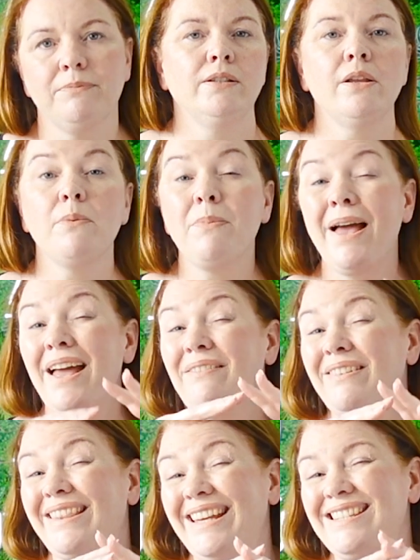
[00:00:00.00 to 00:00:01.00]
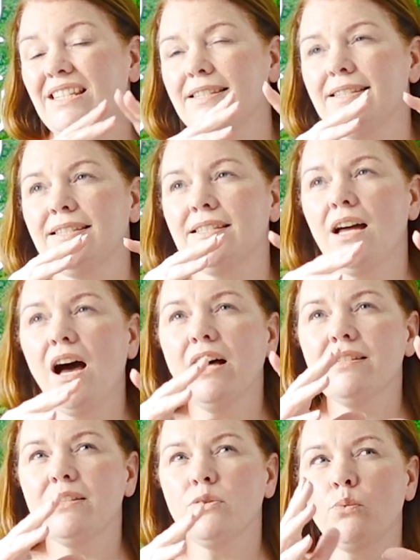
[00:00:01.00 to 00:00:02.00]
Now the pay for this
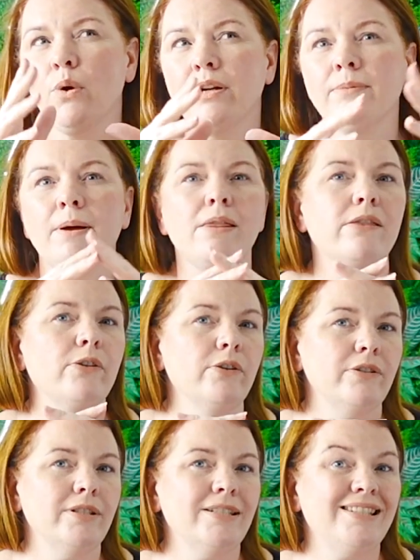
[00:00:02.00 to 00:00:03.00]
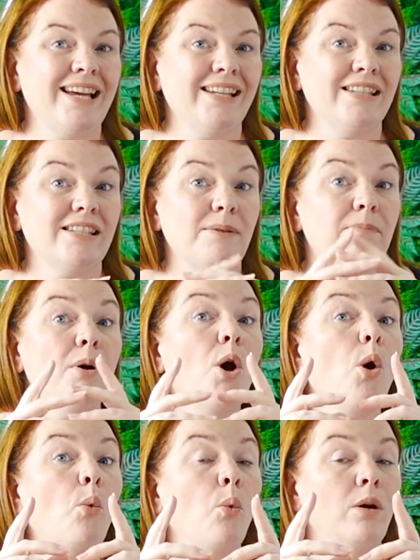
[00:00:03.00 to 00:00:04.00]
starts at around about 30 cents
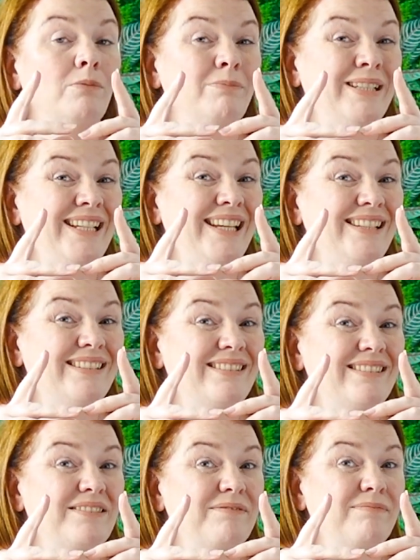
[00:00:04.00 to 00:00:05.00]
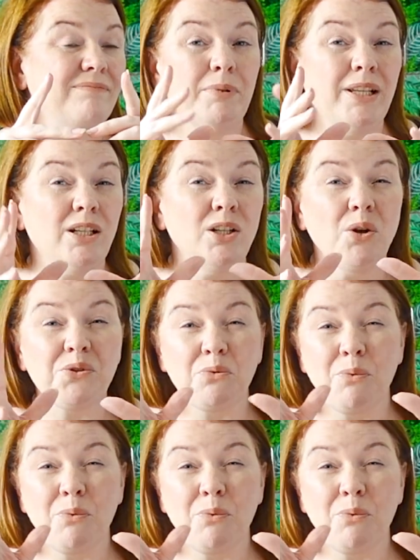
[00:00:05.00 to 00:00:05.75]
per 1 minute, but it can also